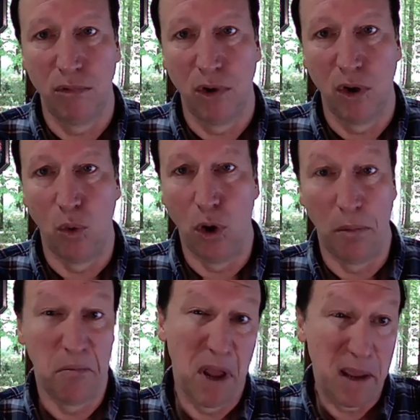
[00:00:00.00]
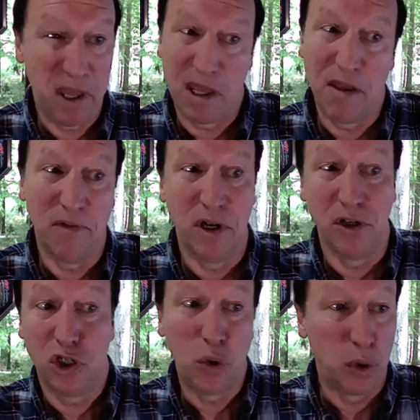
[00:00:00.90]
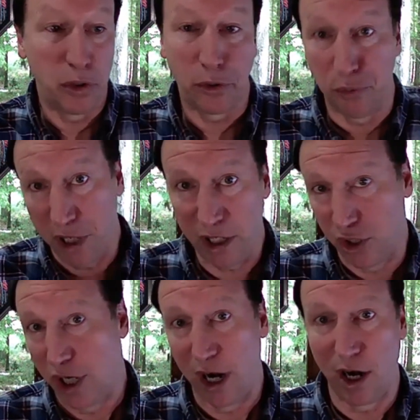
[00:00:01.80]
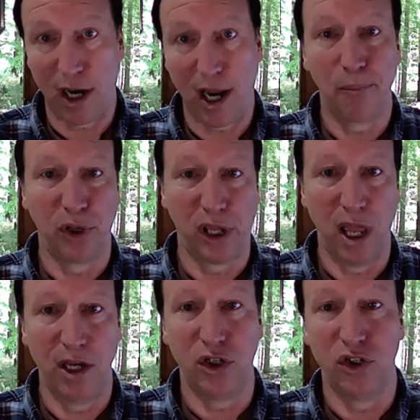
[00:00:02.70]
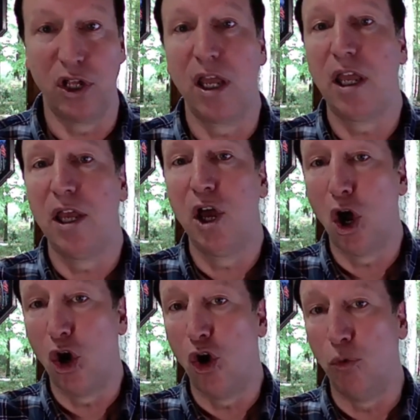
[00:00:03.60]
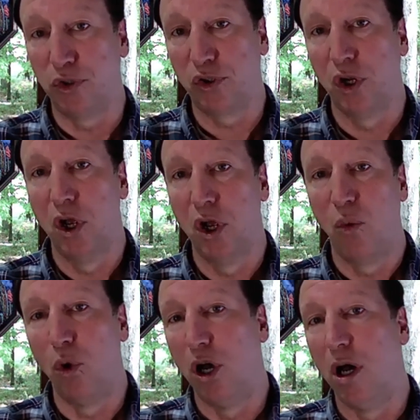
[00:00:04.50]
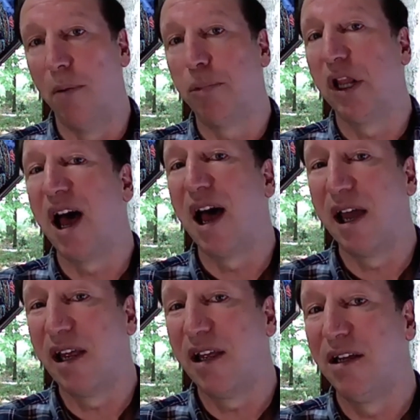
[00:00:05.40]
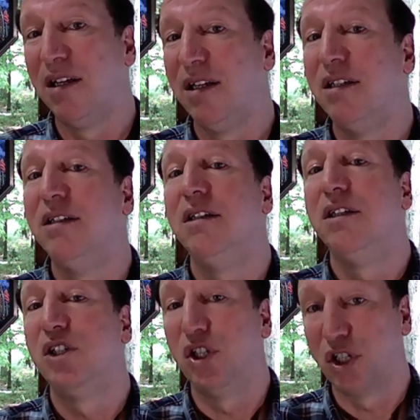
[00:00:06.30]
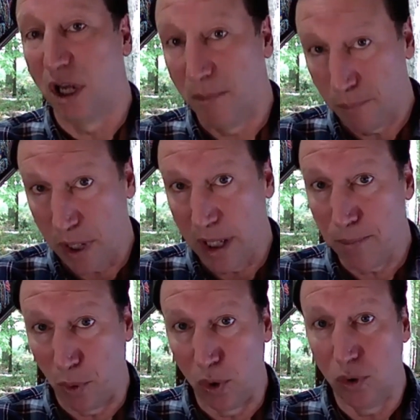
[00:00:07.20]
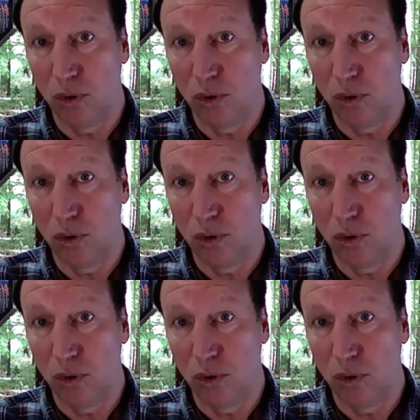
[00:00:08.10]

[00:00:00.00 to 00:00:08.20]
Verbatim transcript: or maybe even two or three generic applications that he hopes will apply to some people,